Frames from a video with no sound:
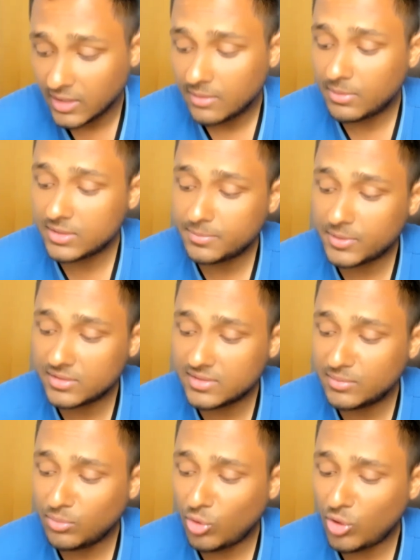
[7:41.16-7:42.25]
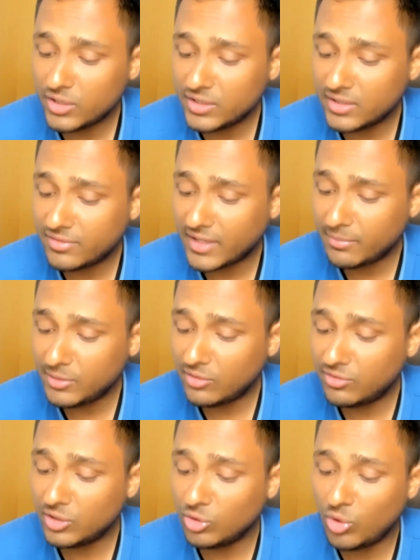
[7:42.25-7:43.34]
But a person born in a family of
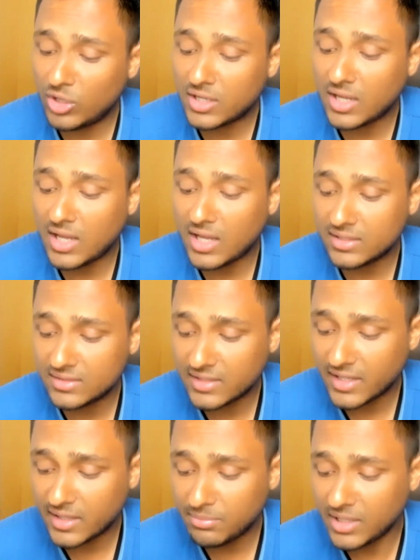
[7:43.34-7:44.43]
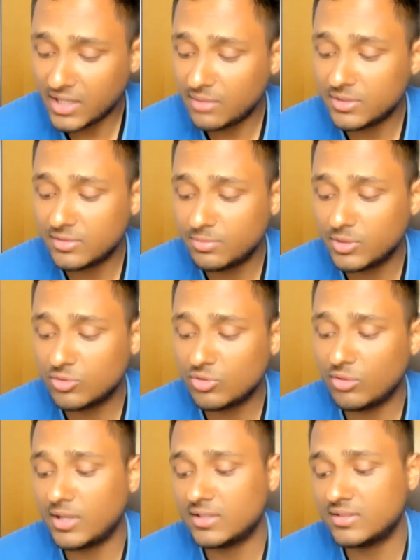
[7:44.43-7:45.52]
a lower caste can become a spiritual
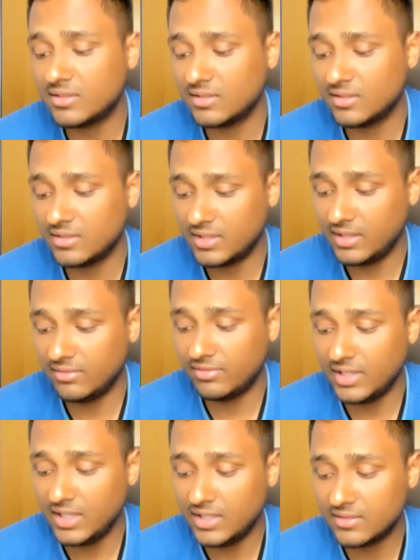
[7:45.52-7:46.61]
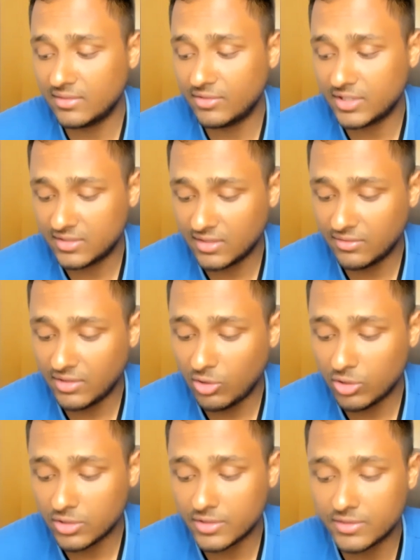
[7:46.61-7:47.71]
master if he is a Vaishnava
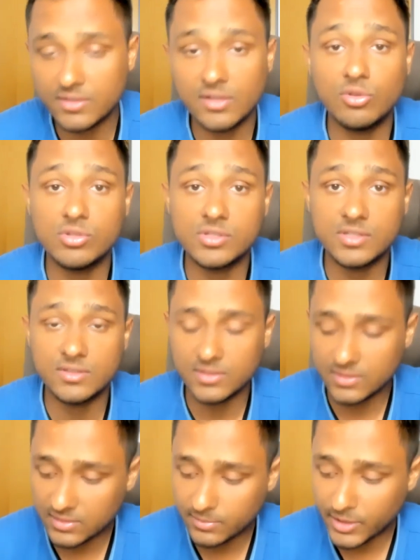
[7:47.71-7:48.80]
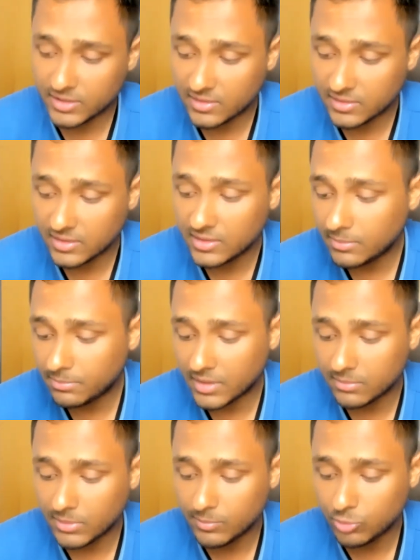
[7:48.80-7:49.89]
or Krishna conscious. This is mentioned in the
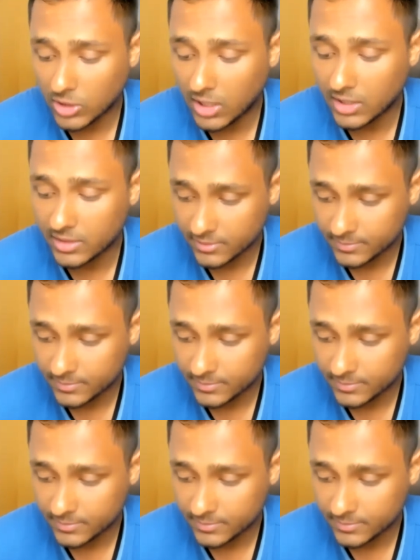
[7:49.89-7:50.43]
Padma Purana.